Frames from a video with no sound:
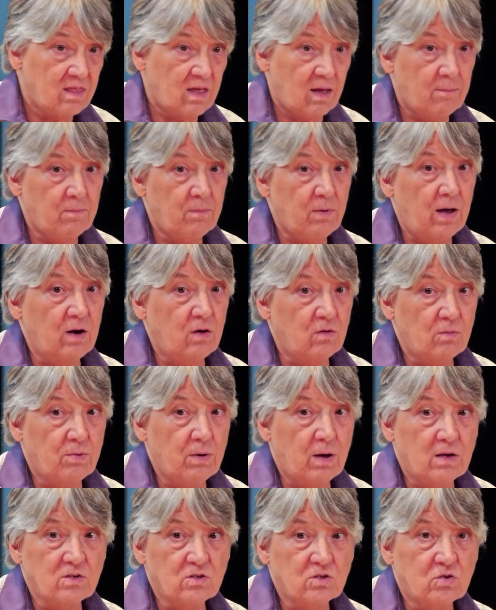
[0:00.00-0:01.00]
That
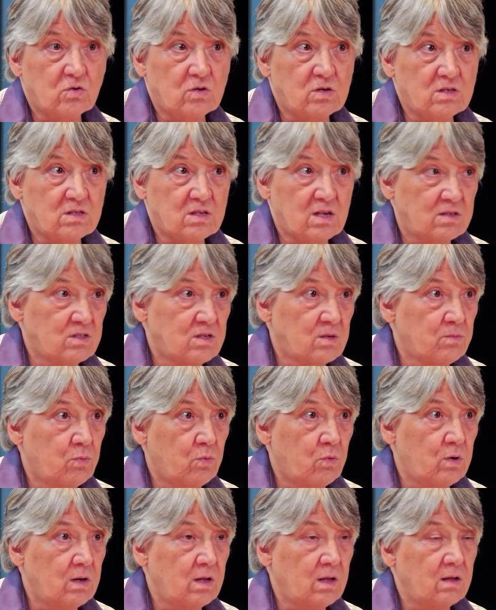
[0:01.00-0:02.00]
biorepository is
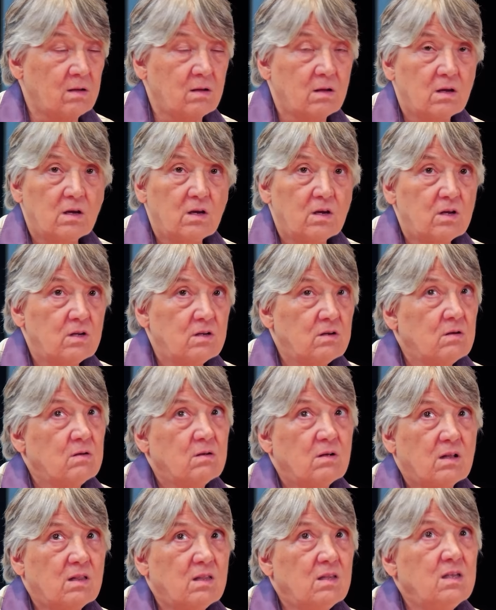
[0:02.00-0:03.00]
supporting
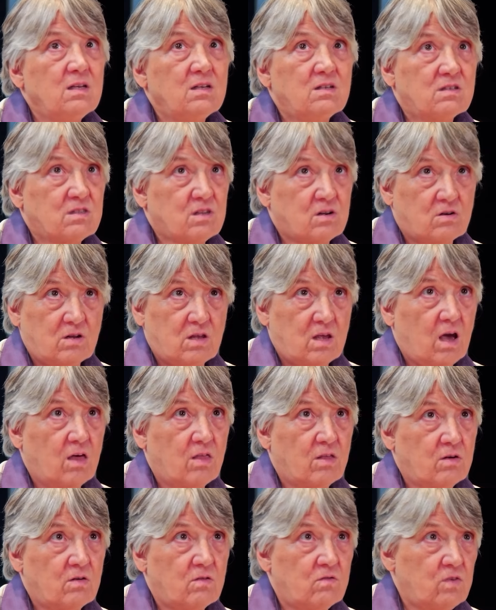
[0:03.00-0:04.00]
at least 30
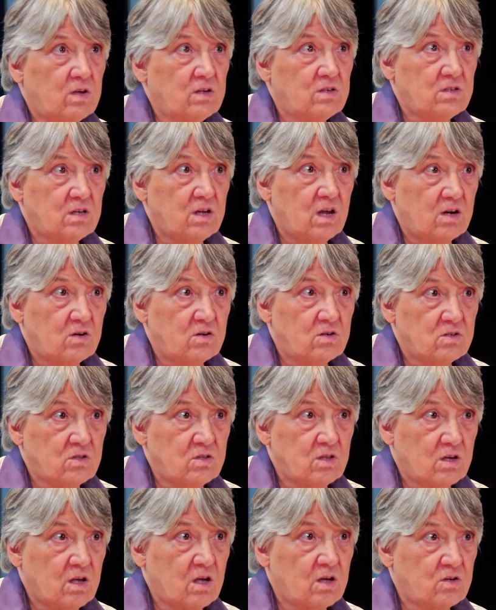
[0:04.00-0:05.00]
other investigators
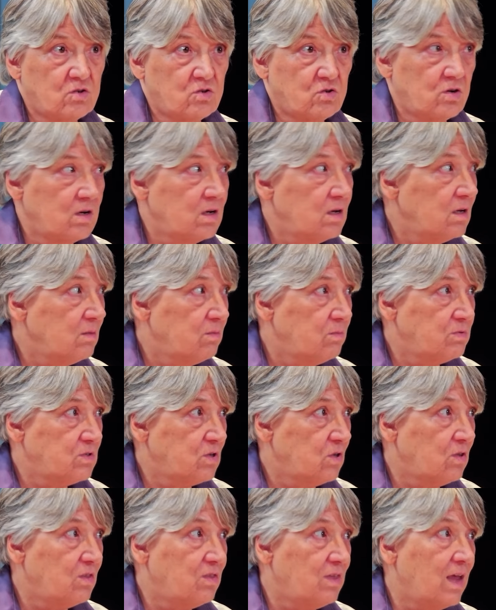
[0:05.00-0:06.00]
in the country,
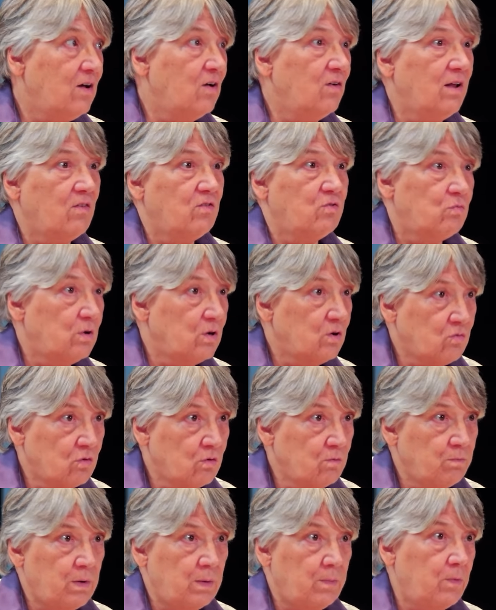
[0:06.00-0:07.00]
so that they don't have to
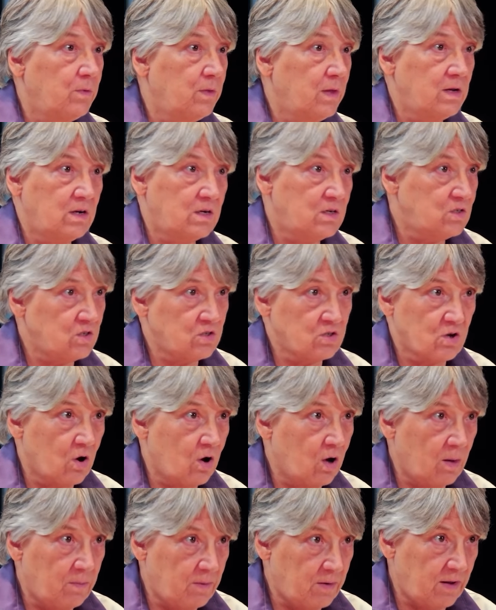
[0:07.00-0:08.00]
recruit people. They can just
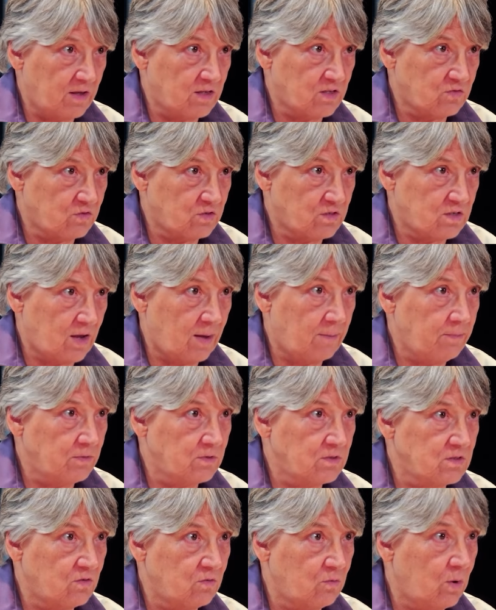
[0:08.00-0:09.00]
call up and ask for
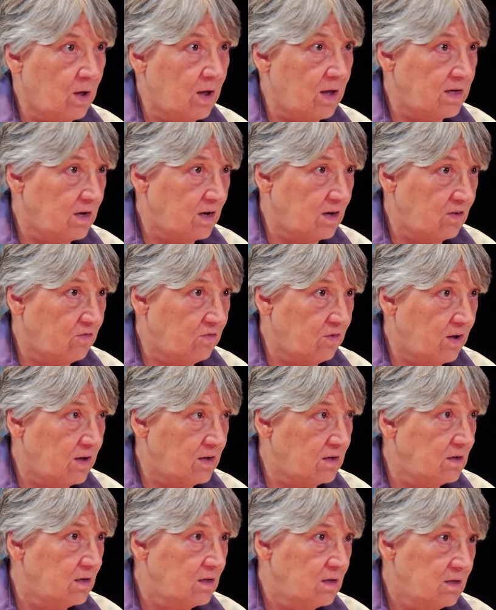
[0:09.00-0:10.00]
samples of
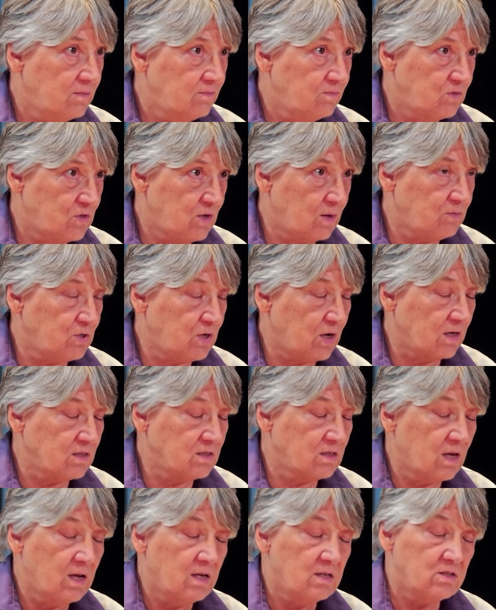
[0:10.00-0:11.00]
well-identified
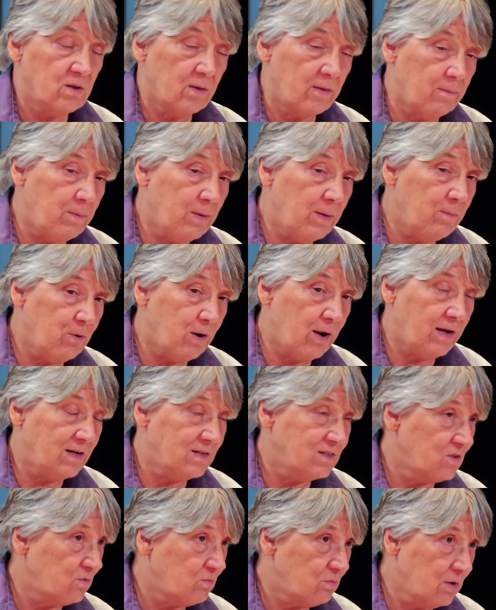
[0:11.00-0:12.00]
subjects. So the
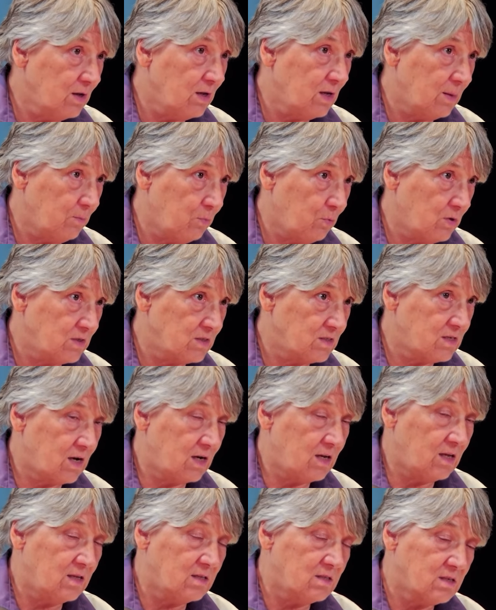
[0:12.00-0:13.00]
B-Brain is a really important
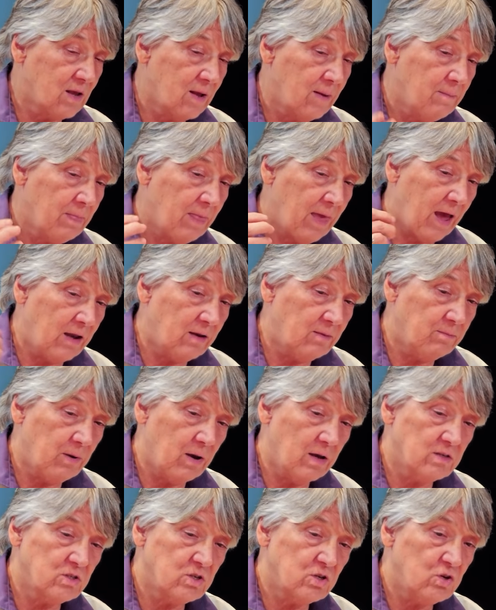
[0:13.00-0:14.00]
study. It's out of
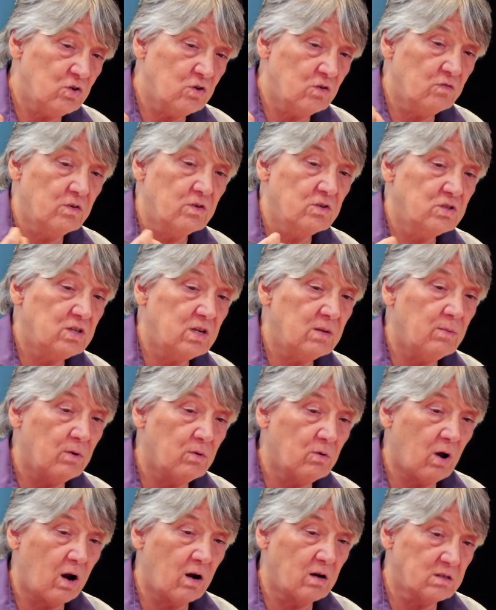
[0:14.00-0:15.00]
Boston University,
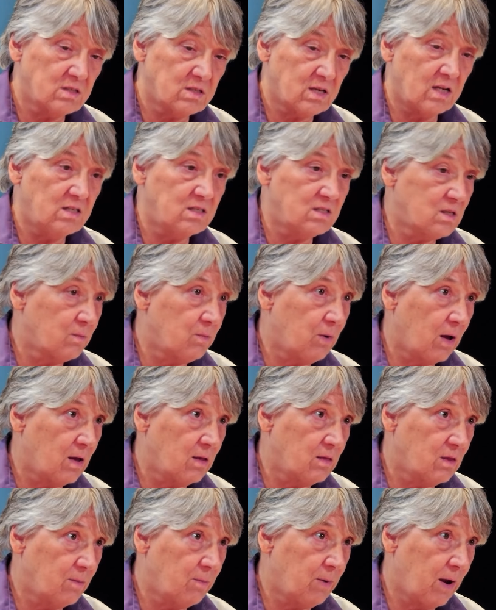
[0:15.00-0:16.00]
but our site's the
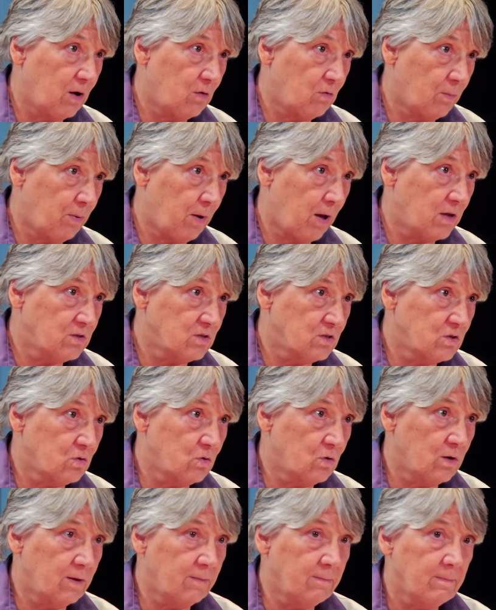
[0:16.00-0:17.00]

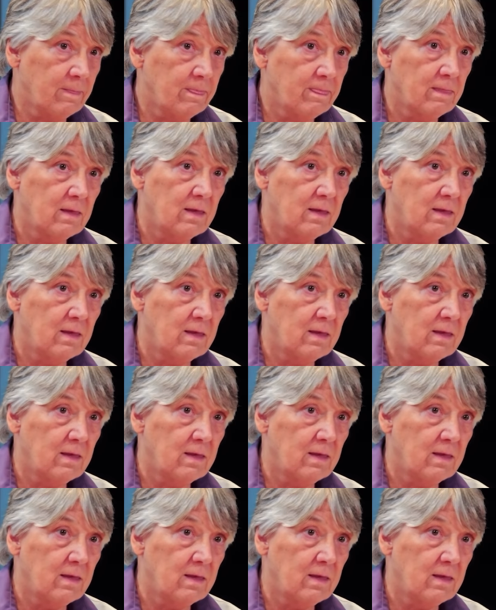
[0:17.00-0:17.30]
biorepository.